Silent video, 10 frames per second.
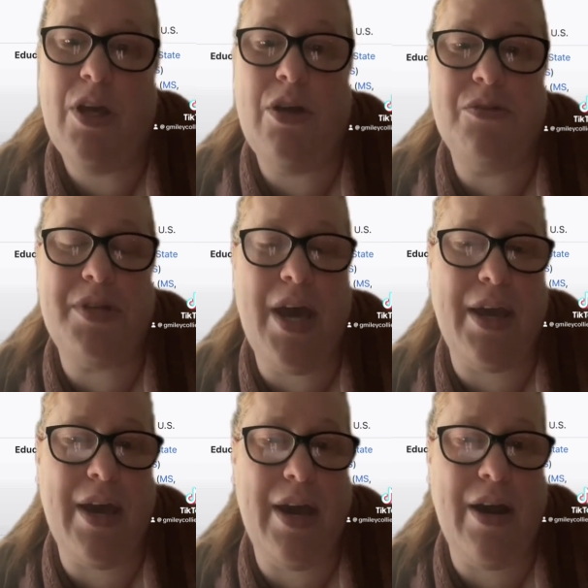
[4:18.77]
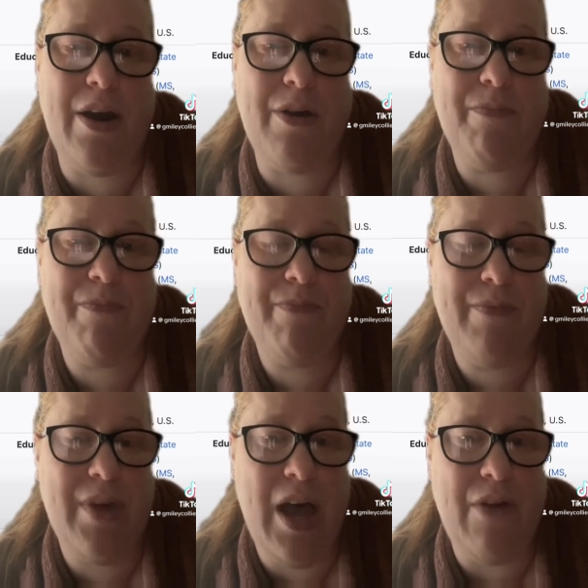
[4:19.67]
You take care,
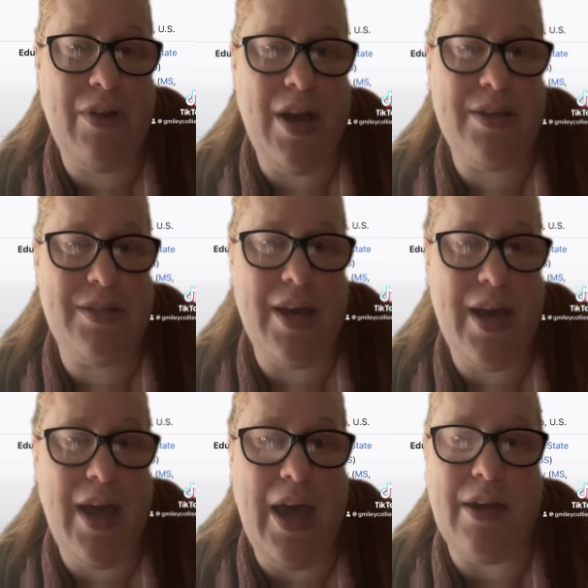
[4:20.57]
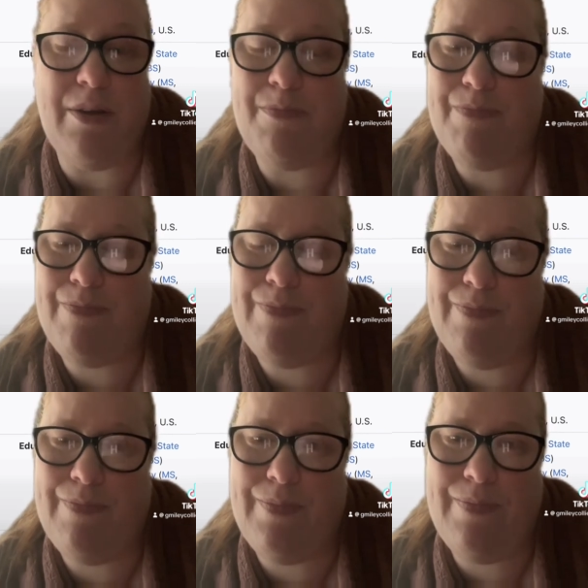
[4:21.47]
have a nice day, and
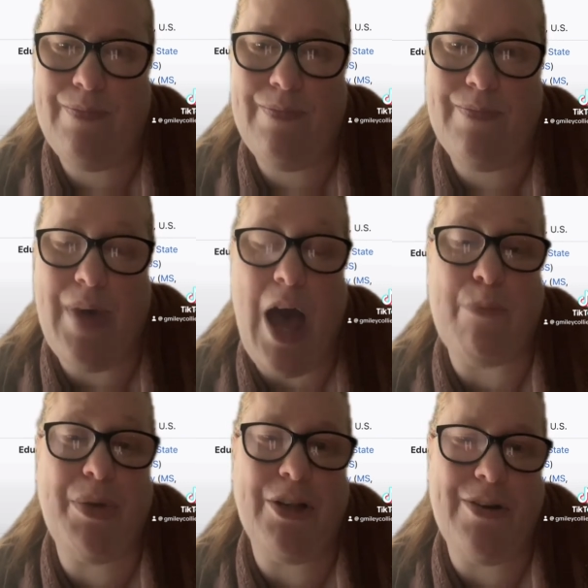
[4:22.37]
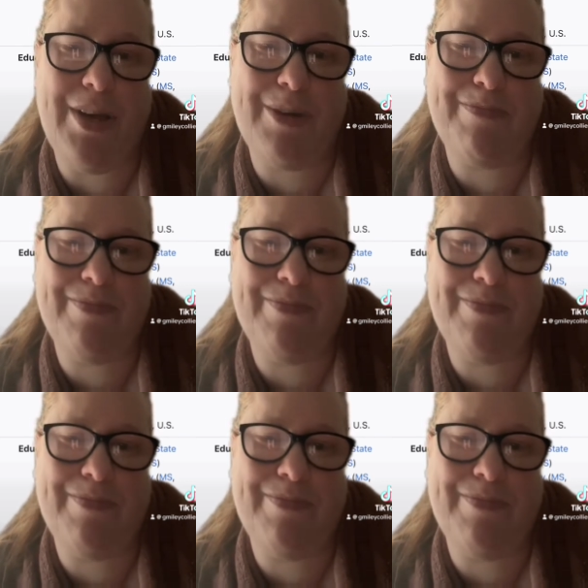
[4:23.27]
happy learning.